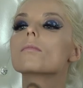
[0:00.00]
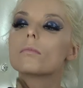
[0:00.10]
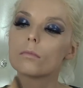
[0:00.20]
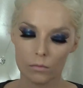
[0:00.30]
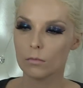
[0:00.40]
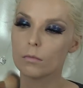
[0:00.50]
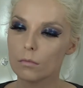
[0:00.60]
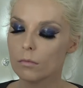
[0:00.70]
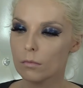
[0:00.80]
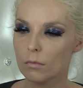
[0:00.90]

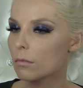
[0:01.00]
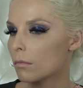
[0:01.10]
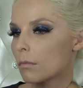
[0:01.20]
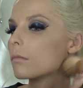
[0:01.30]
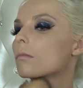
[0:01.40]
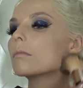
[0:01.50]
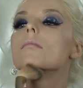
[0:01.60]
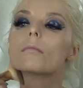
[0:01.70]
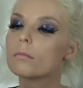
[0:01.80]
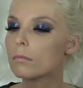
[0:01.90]

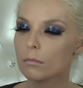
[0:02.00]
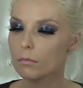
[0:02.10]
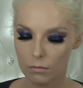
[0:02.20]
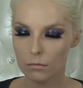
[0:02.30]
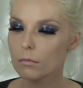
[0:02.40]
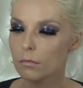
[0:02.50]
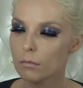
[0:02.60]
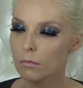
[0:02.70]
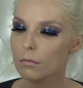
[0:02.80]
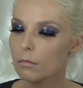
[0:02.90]

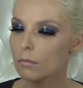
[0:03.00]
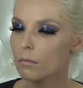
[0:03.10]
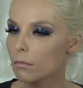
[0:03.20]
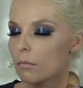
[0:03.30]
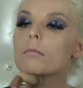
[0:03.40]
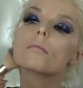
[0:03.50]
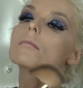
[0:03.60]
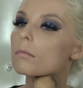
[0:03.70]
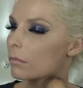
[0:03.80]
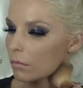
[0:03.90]

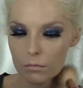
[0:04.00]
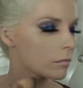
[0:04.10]
(silence)